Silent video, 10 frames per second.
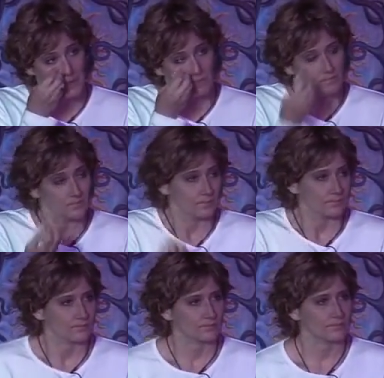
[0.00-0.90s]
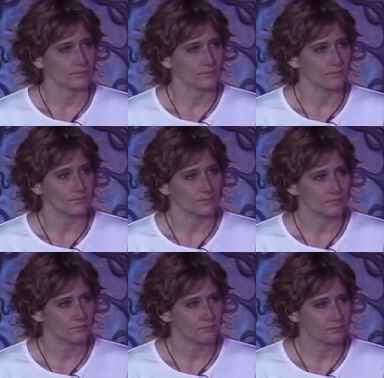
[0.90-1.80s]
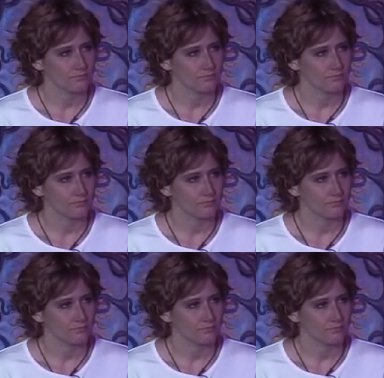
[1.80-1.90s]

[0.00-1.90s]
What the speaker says: Nothing is said.